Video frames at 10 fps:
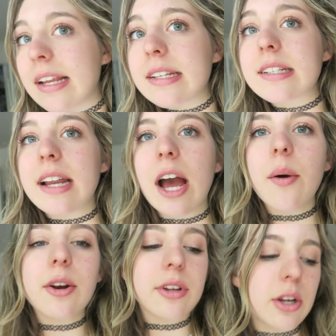And
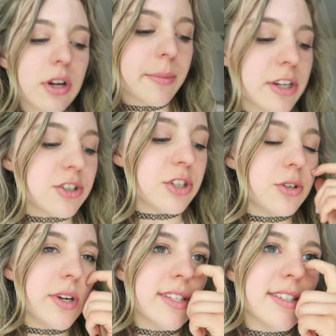now I don't really know what I'm gonna
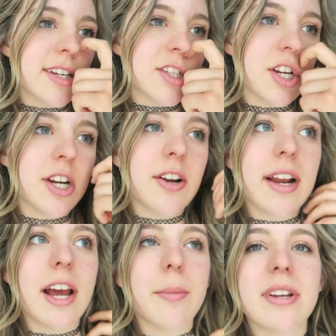do. It's 6:30
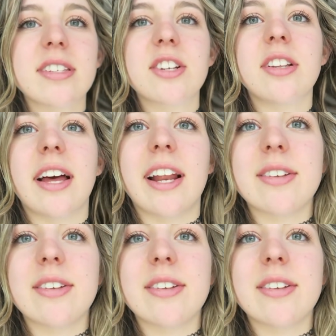right now, but it's still light